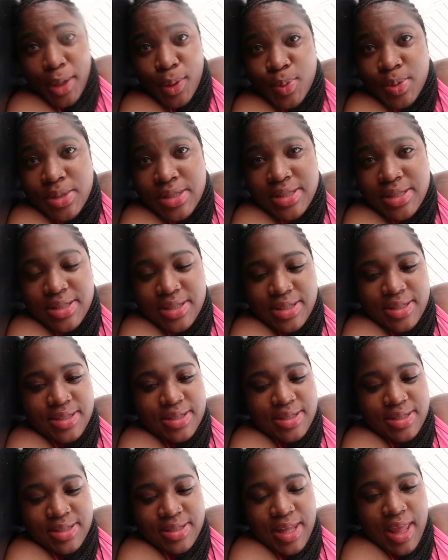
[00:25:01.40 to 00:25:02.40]
posts
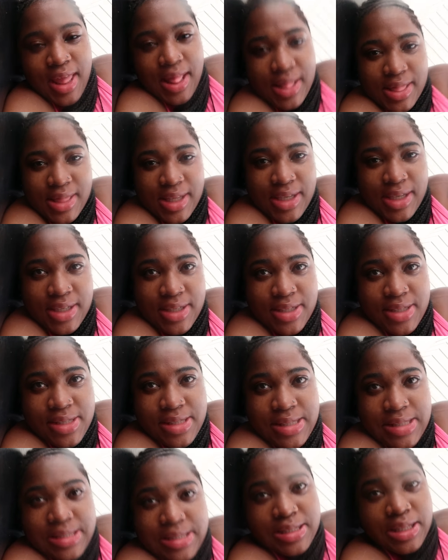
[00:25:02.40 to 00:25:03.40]
and things.
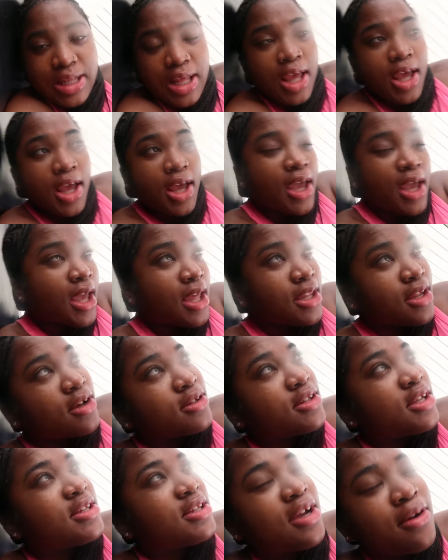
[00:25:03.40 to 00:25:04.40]
And y'all,
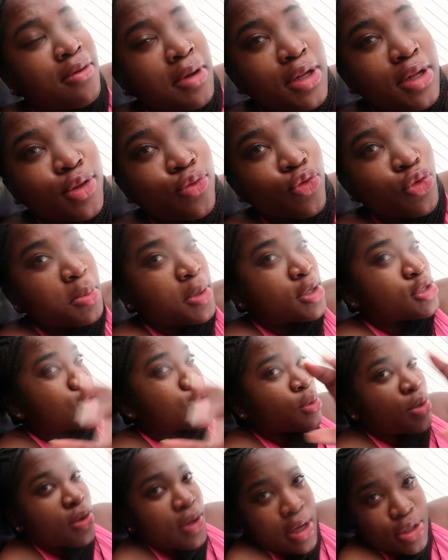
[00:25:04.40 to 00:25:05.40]
they decorated the room. It's
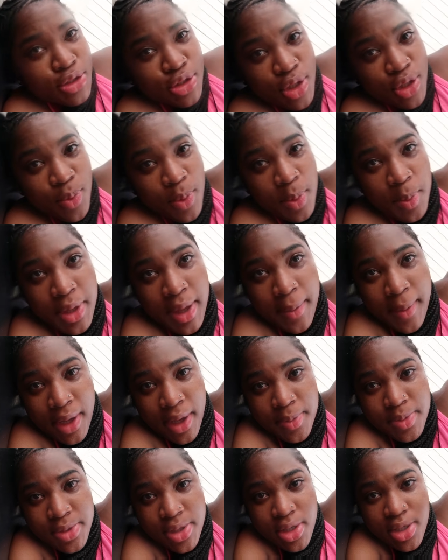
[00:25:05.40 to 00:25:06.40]
so cute. I'll show you when we get back
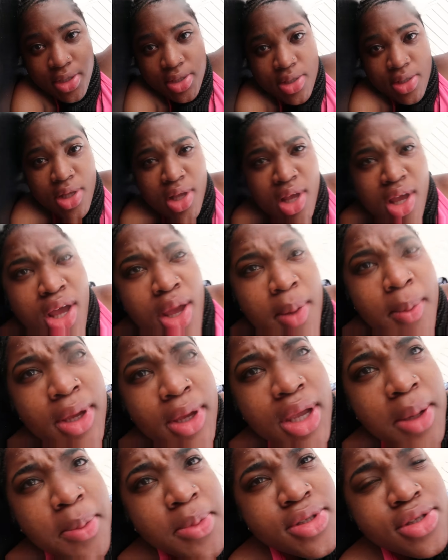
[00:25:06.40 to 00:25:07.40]
upstairs. My
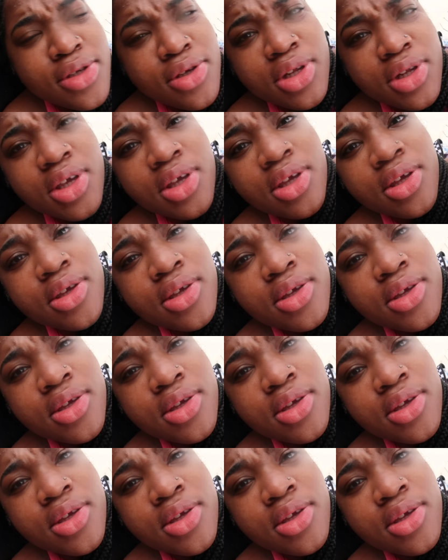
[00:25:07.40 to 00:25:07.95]
camera's dirty.